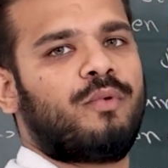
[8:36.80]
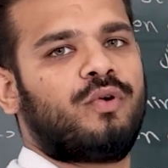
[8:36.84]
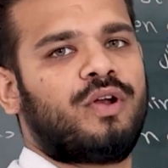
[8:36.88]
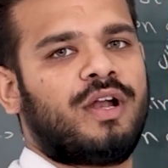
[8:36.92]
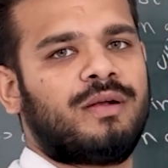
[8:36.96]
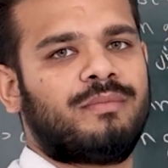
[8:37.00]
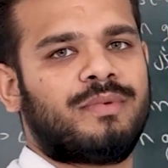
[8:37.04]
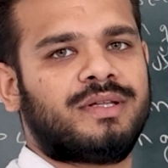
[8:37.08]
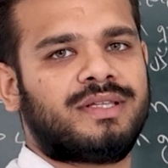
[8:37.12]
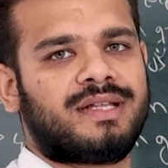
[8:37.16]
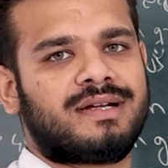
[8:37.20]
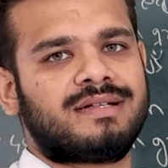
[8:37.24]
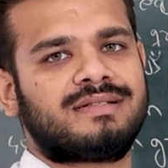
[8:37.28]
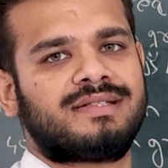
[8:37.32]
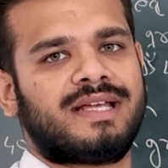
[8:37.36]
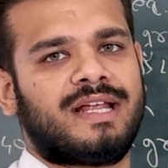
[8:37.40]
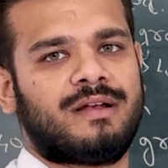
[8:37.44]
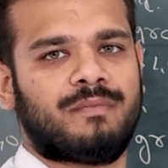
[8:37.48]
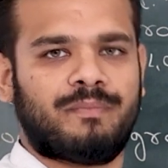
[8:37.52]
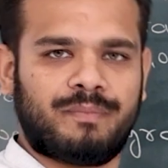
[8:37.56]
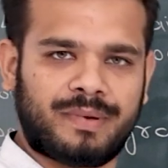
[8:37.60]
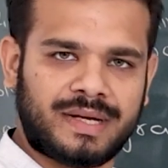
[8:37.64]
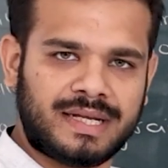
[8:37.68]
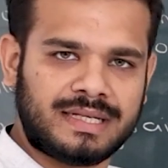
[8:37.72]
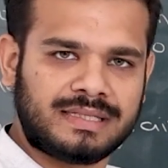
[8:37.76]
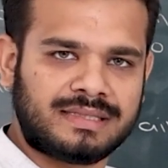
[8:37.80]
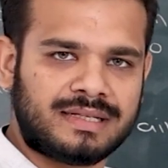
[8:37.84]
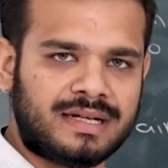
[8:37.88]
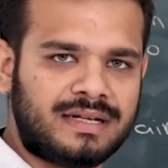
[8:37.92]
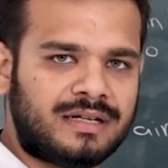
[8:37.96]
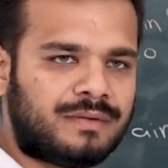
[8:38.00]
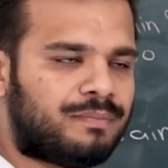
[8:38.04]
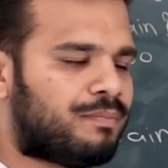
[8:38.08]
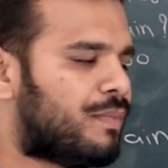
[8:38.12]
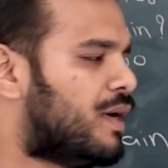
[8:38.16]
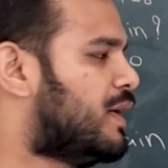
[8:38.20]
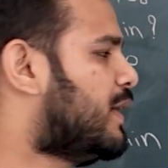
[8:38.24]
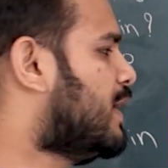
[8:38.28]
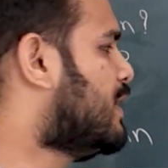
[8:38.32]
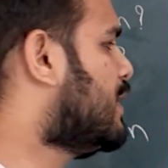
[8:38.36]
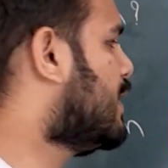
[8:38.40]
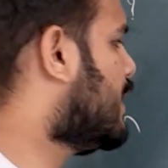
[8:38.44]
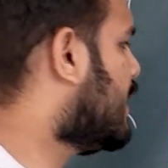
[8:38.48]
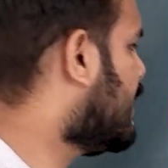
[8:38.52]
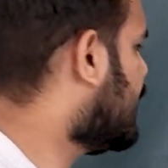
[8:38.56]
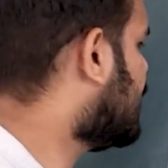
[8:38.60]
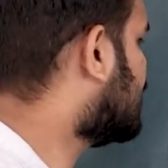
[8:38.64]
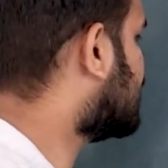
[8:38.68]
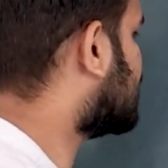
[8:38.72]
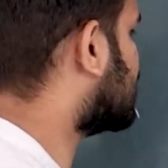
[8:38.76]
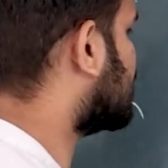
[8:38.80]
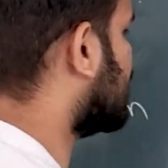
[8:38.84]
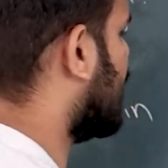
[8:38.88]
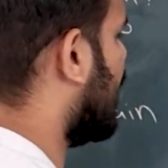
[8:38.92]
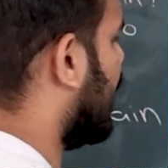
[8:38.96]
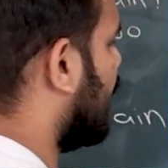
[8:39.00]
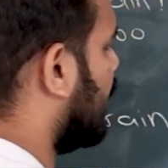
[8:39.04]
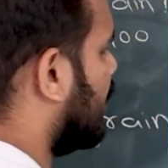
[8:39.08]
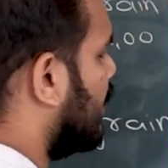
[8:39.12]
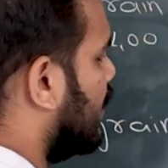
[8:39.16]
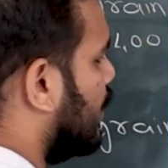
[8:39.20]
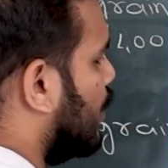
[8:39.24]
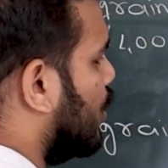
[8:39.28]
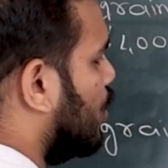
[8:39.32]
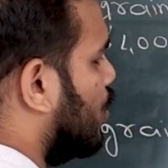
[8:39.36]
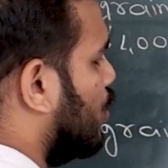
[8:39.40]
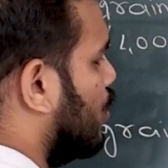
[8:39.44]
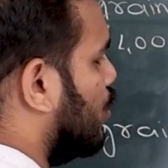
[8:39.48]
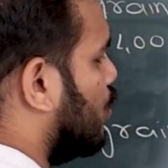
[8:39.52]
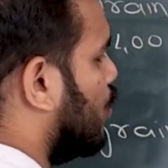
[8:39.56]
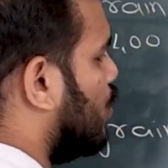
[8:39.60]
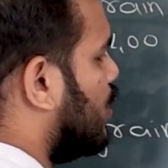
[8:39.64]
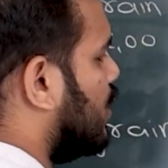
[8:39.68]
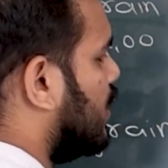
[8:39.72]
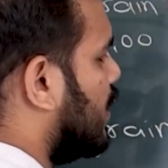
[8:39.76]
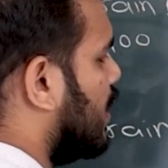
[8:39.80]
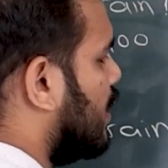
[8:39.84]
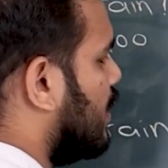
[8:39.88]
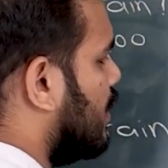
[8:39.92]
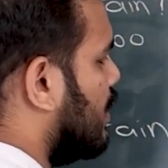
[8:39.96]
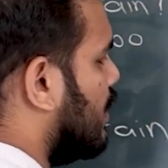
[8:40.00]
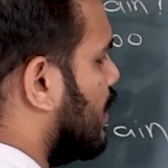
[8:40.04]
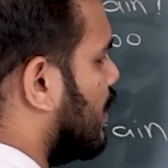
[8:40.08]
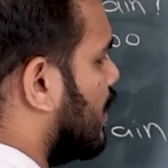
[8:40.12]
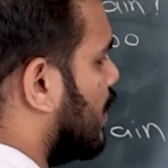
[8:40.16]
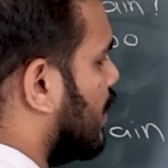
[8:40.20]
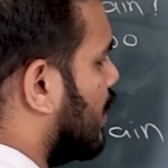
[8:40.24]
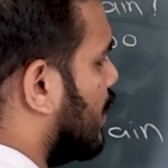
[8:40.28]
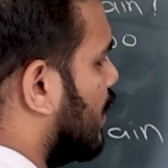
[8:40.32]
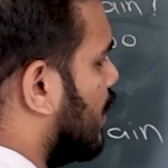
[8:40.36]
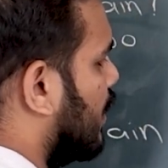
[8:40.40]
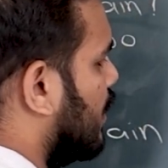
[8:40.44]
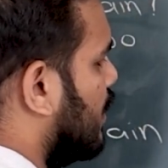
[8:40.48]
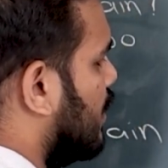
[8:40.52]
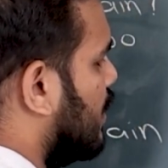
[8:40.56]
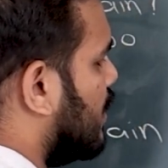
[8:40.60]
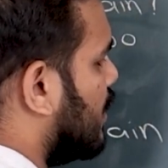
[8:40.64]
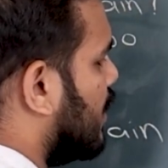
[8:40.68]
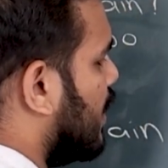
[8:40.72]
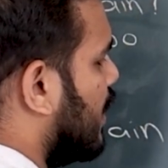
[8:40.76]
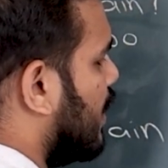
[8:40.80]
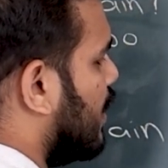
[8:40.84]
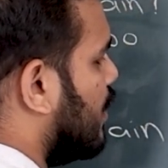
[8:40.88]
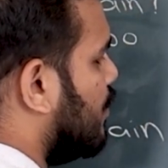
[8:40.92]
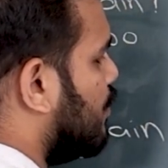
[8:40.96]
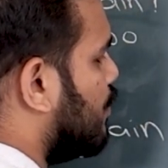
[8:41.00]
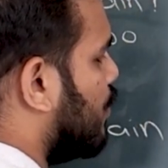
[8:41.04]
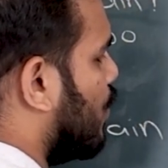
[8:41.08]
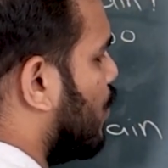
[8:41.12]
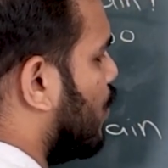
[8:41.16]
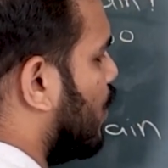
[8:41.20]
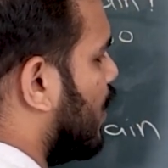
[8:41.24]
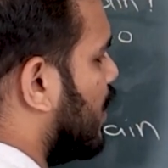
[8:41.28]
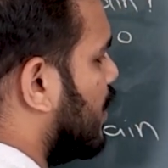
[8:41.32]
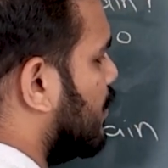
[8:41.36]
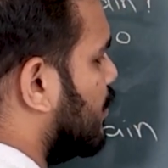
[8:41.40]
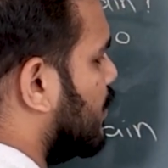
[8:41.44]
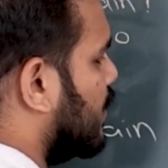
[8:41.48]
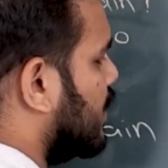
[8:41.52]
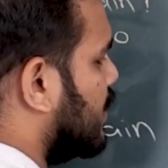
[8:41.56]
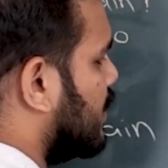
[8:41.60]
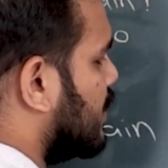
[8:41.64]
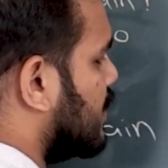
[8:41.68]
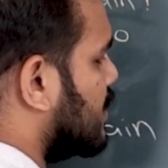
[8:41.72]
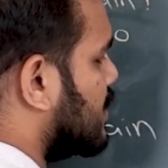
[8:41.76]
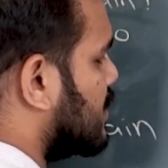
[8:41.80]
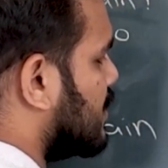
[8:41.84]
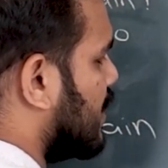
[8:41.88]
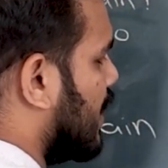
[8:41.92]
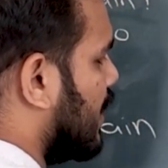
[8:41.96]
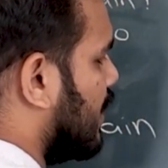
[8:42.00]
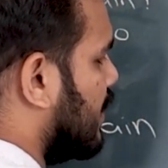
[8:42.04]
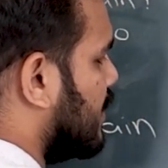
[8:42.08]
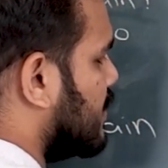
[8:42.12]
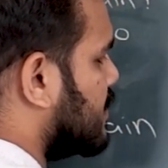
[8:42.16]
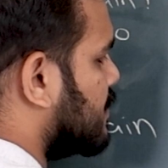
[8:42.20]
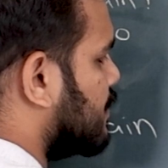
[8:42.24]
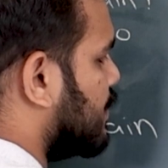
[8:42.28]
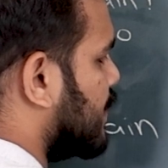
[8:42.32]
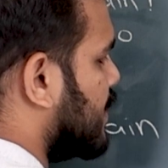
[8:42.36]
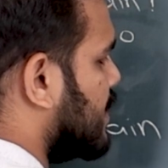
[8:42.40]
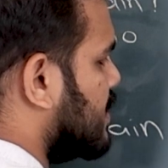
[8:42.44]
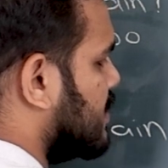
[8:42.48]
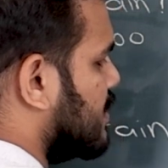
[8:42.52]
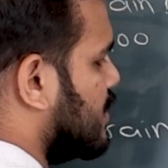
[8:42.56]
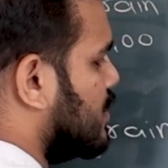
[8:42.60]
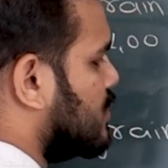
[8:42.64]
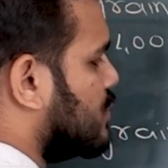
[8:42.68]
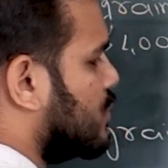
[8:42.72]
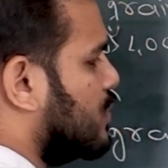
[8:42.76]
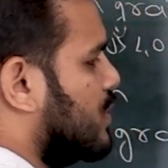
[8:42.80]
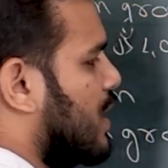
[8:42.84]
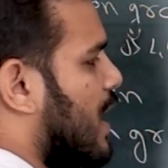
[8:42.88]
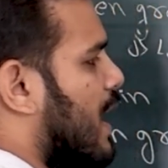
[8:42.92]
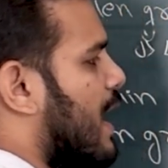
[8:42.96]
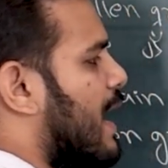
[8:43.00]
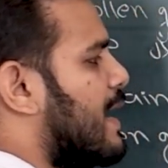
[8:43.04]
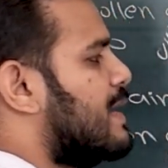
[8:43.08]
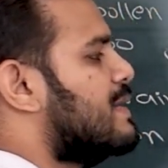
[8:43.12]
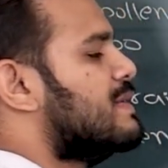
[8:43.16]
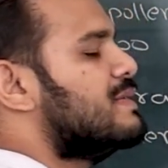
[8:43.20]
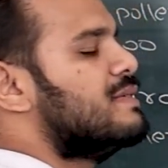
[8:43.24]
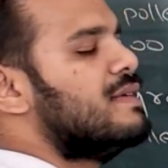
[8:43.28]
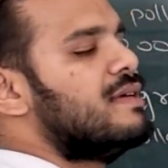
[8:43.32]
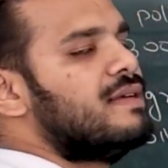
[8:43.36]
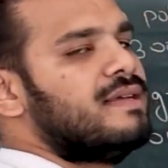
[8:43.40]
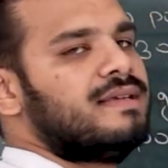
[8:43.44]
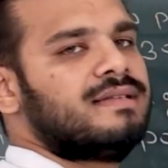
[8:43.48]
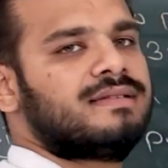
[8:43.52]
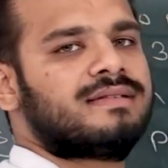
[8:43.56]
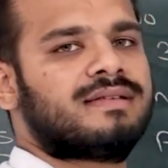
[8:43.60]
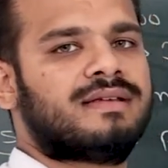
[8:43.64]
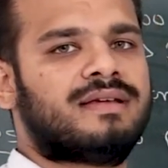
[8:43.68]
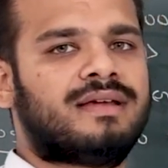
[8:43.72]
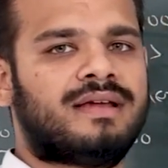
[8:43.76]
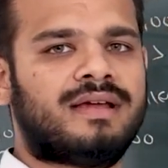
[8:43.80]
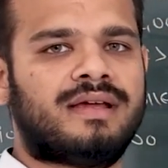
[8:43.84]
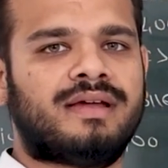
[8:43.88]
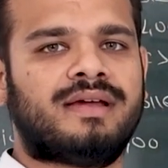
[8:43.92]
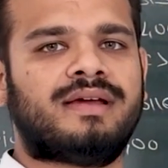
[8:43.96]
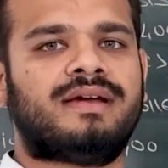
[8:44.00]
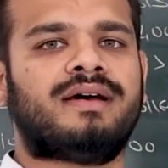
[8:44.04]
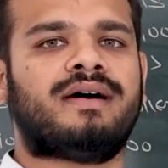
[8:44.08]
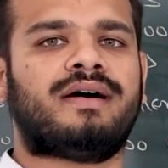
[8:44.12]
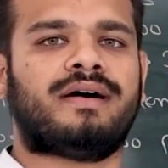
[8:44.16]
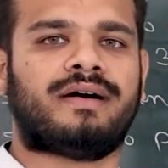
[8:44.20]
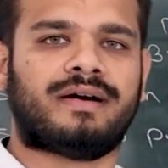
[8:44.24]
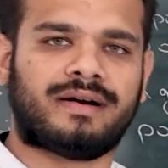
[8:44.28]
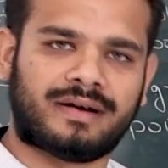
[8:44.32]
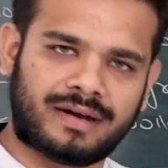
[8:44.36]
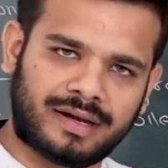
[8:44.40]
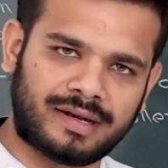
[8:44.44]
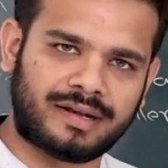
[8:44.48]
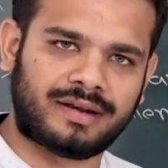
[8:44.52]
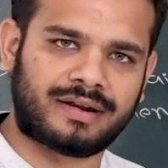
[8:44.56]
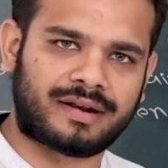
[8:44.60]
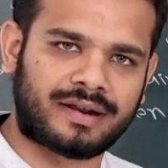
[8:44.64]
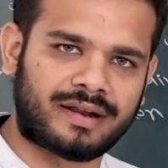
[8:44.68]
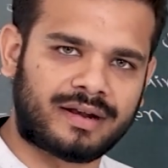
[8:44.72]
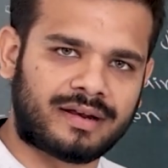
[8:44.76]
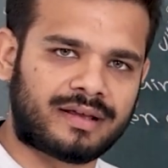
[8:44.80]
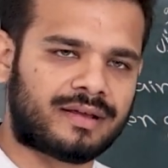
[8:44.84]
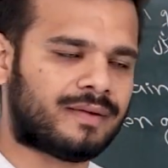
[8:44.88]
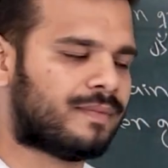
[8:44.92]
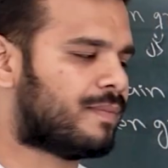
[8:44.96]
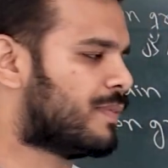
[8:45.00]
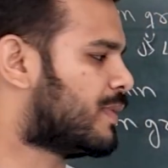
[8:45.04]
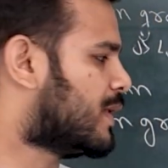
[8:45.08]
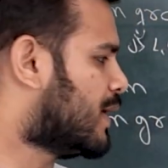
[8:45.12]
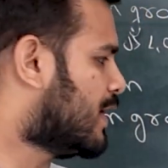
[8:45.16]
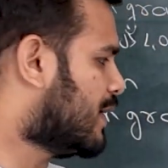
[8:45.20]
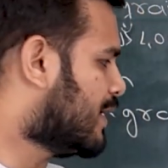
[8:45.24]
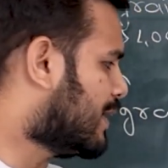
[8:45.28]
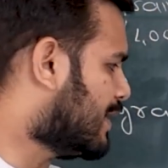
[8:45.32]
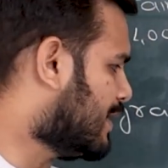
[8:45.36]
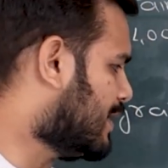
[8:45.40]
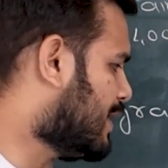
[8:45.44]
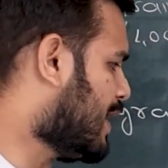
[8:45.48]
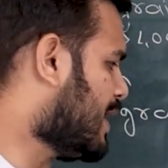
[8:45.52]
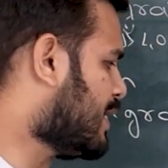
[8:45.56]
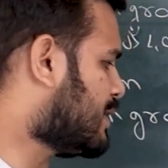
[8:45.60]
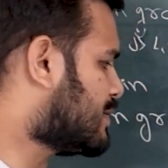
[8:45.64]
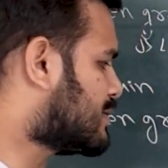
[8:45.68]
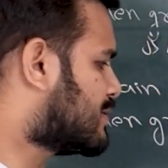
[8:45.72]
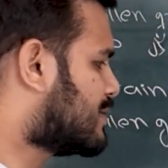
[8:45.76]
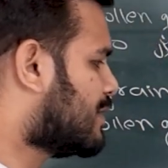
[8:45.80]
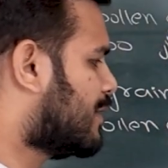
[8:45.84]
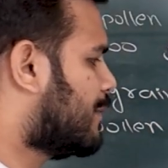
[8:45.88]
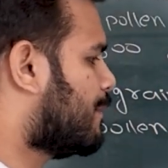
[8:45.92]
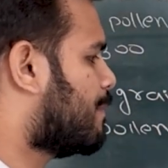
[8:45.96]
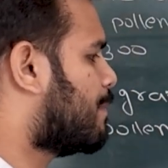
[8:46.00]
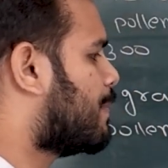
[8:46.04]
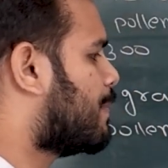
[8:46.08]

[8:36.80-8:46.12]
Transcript: pollen mother cell present, but in each sac total 100 pollen mother cell is present. So the answer is 100. Next,